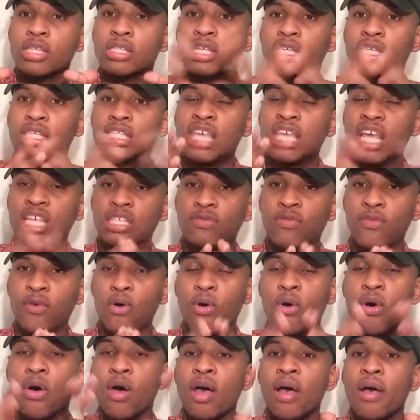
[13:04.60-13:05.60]

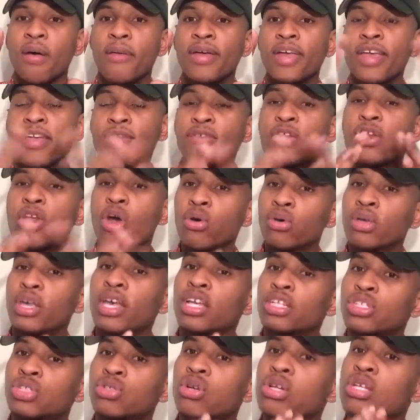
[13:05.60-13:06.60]
successful. Even though
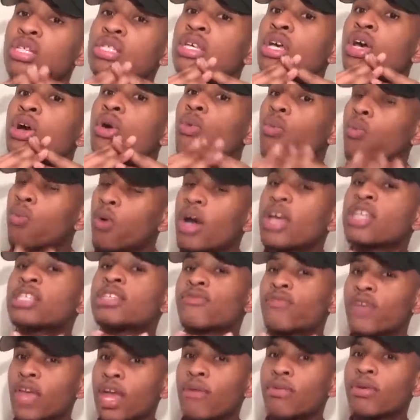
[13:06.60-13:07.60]
Kendrick's was
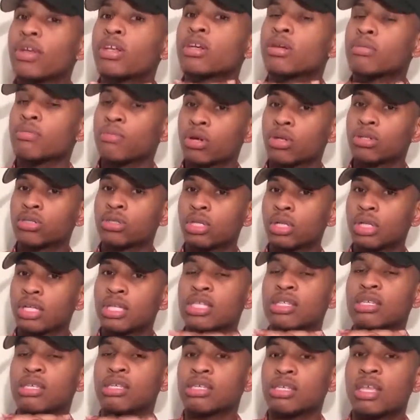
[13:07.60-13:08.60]
very commercially
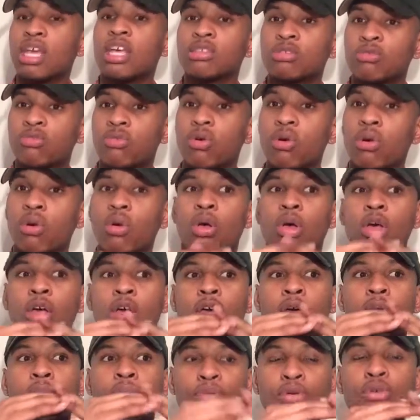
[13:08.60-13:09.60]
successful,
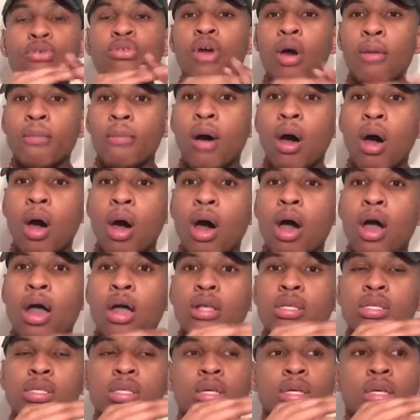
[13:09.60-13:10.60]
Bruno
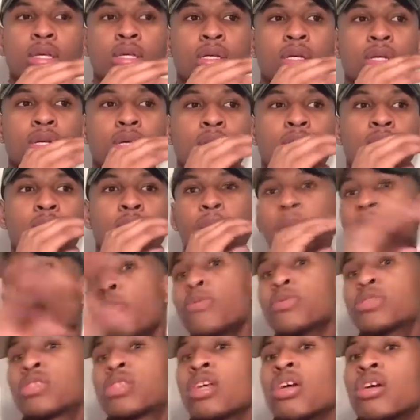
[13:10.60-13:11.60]
Mars,
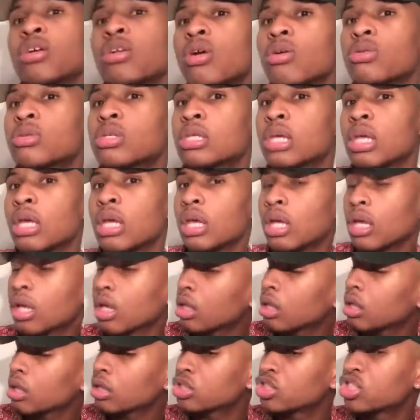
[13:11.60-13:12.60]
people still gonna
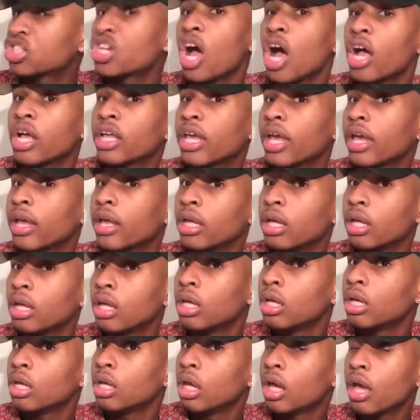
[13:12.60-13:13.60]
sing Chunky,
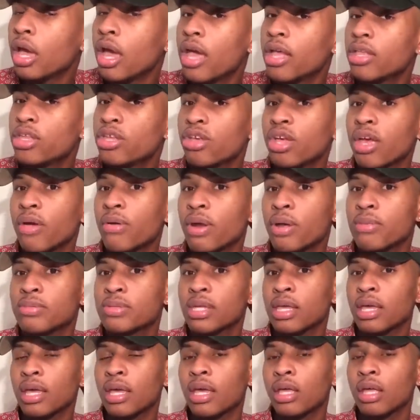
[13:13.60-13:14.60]
and you get what I'm
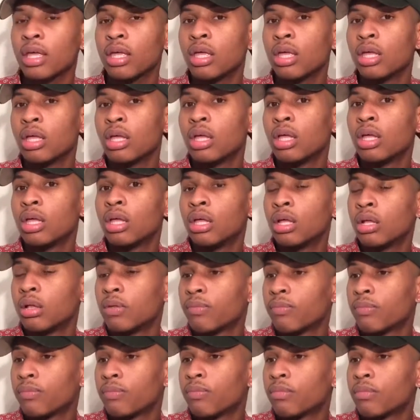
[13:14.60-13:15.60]
saying?
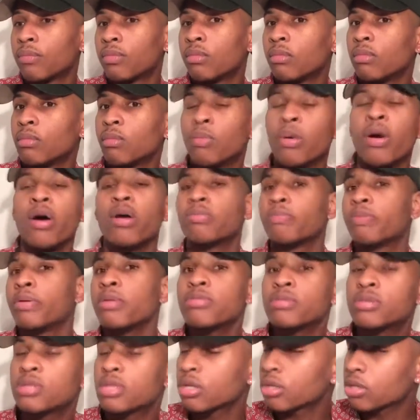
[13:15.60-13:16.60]
Well,
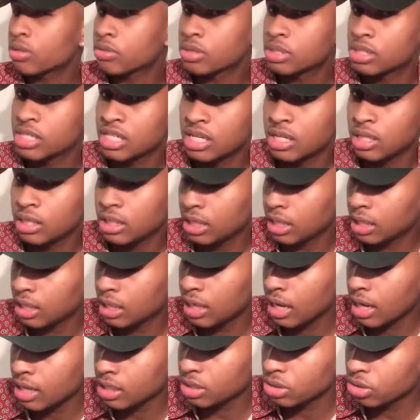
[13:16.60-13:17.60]
people still gonna sing
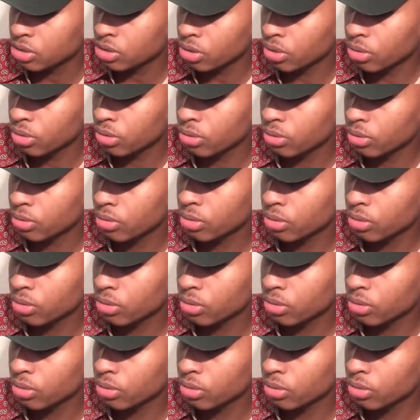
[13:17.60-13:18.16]
DNA too.